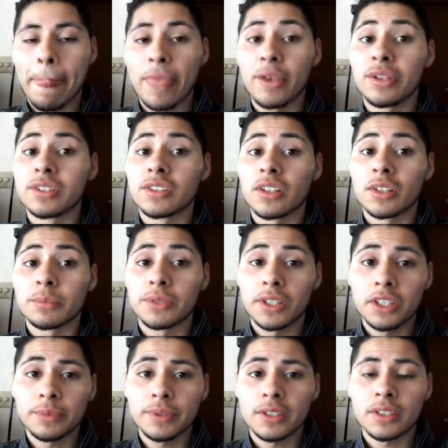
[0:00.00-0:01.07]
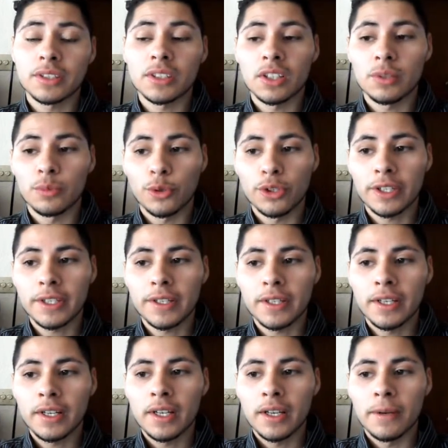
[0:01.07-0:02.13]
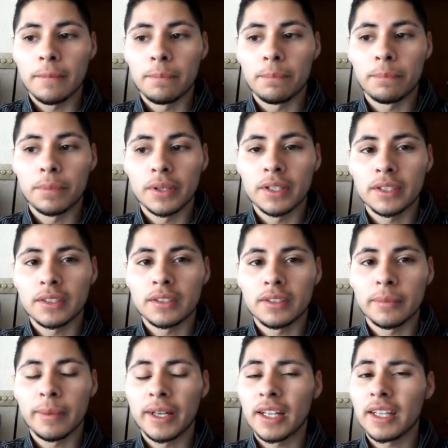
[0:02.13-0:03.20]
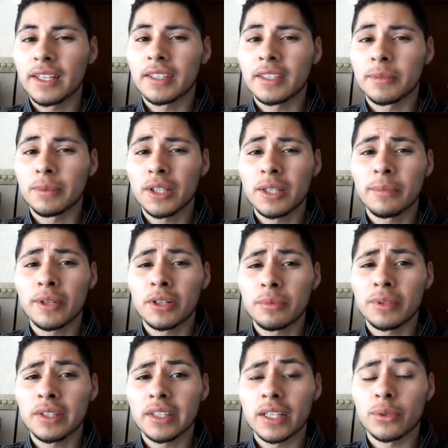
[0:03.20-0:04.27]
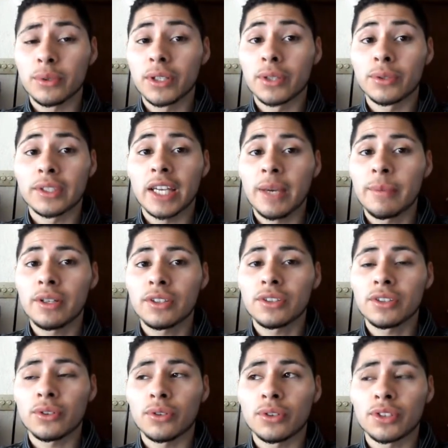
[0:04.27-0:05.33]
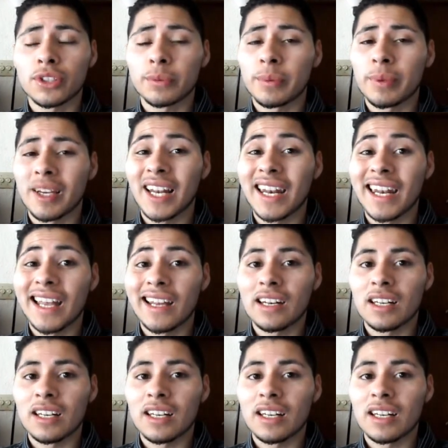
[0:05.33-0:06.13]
You can Solemn Judgment a Solemn Warning, but the play better be like one of those game enders, or else you're going to be paying a lot of